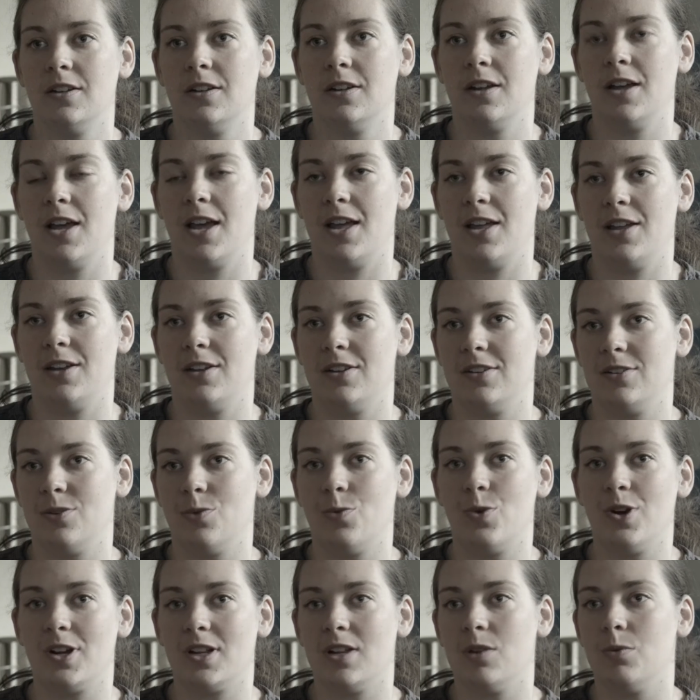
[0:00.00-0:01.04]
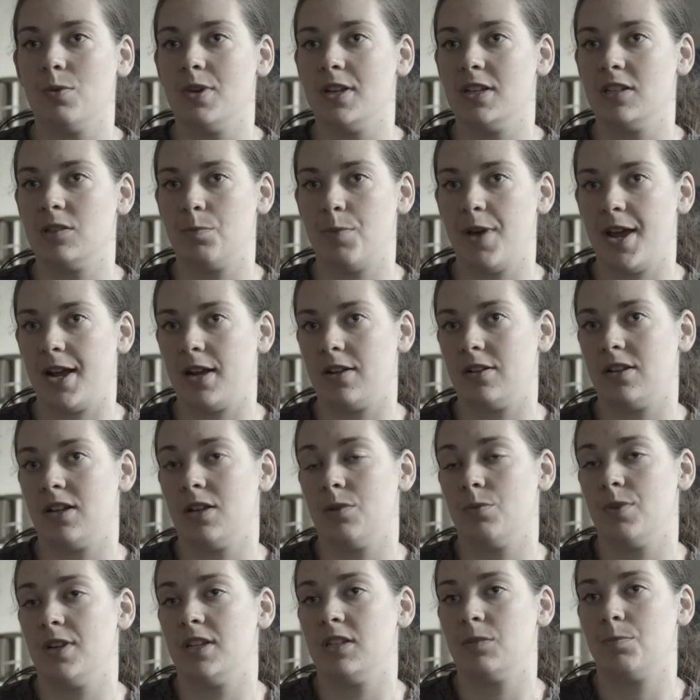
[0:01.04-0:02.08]
and what can we expect? Can
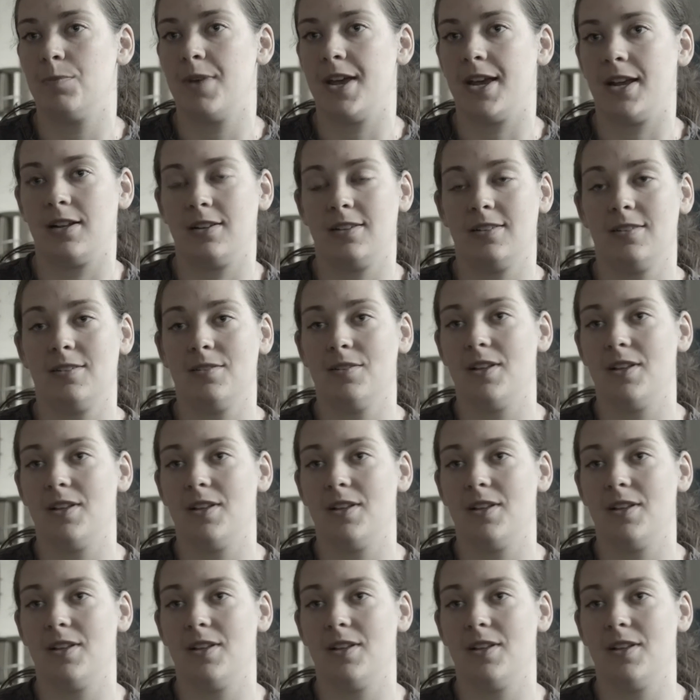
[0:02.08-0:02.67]
we expect